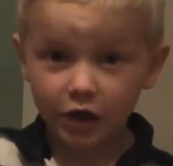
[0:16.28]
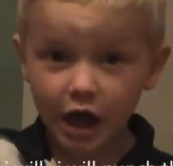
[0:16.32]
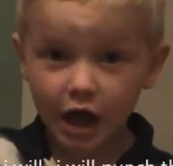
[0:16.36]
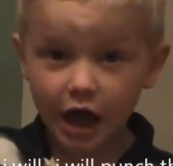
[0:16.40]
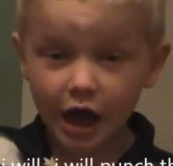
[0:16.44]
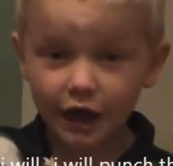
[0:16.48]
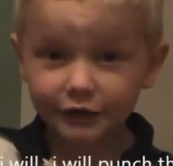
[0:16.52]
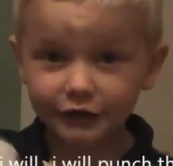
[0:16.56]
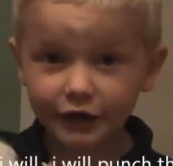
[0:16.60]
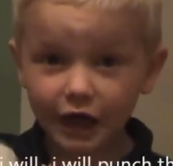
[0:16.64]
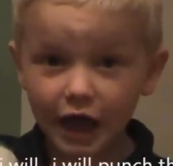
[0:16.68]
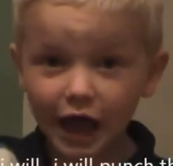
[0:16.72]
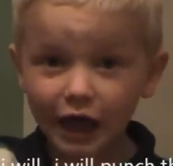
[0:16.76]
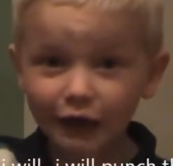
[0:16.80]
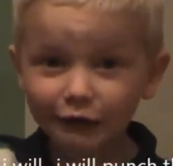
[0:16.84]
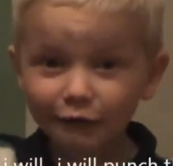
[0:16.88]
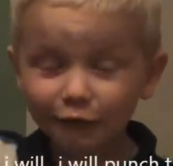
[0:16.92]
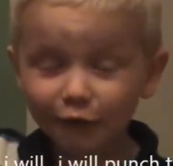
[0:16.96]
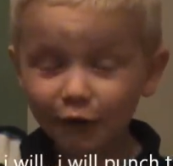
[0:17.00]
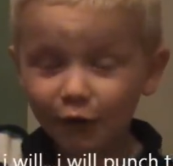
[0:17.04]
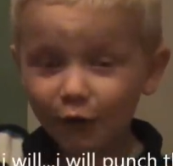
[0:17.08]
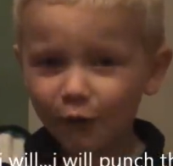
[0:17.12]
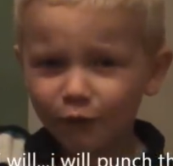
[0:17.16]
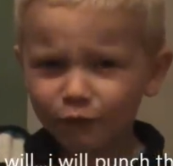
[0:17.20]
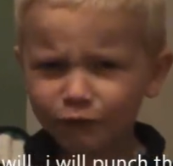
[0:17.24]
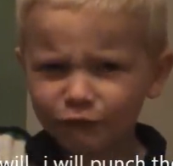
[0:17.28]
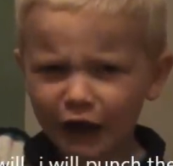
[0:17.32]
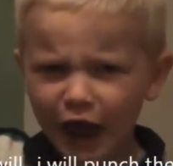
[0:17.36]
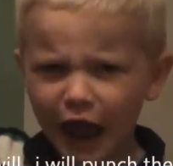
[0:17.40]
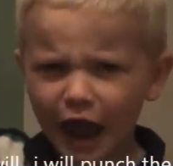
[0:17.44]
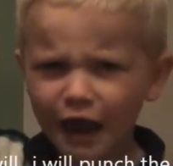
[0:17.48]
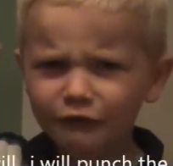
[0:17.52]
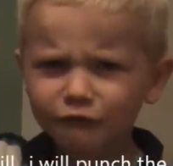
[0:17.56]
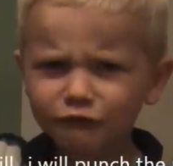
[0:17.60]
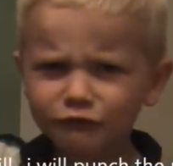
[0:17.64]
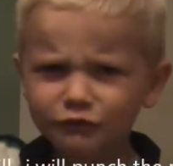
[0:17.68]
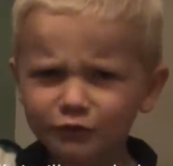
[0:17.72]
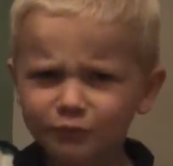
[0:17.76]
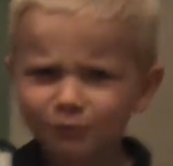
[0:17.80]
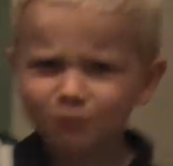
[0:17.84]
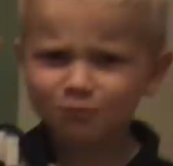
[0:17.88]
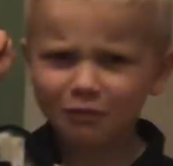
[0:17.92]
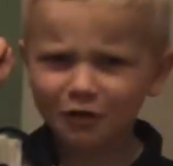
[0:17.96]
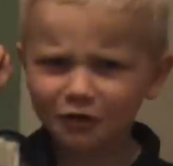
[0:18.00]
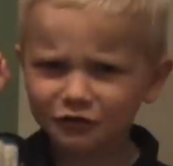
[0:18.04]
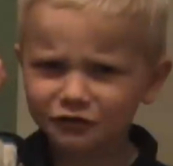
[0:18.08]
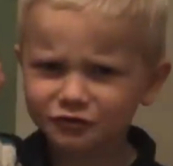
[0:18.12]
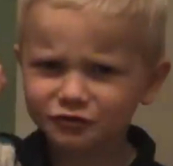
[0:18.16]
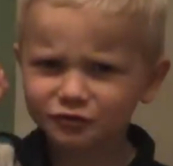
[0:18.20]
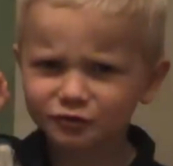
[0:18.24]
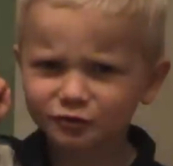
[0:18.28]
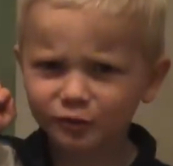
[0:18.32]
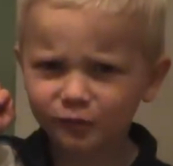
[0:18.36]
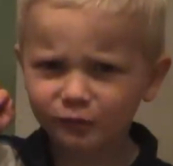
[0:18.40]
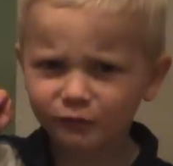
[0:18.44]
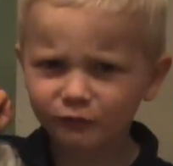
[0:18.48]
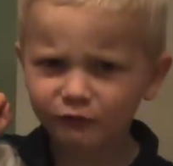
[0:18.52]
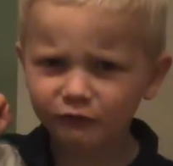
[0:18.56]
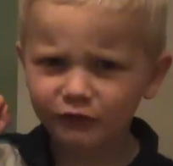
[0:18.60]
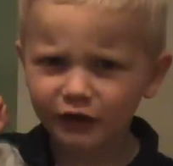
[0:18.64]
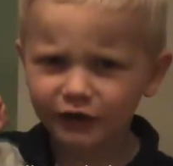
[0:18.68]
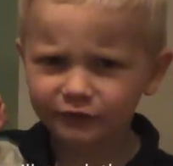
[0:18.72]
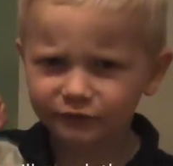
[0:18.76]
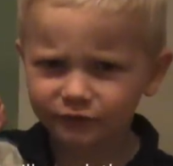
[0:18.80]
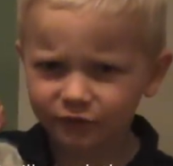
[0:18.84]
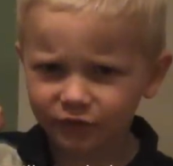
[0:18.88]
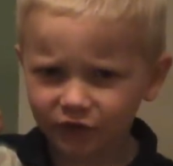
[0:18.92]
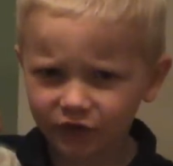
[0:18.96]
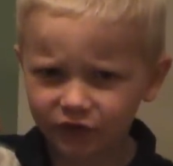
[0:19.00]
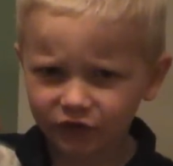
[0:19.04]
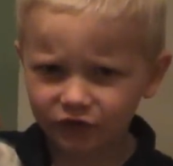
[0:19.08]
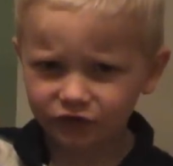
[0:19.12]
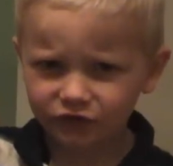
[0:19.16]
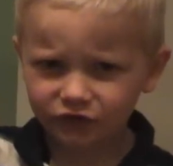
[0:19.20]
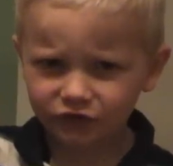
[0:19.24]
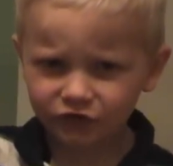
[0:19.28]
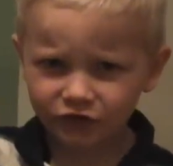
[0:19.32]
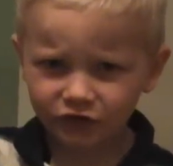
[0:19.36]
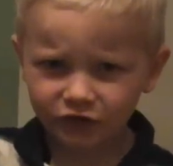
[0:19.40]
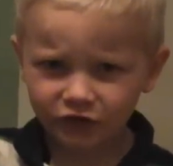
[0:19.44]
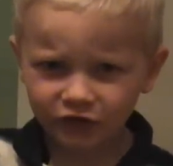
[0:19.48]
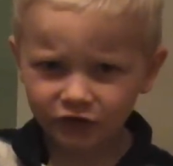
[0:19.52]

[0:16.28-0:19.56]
And I will, I will punch the Ravens.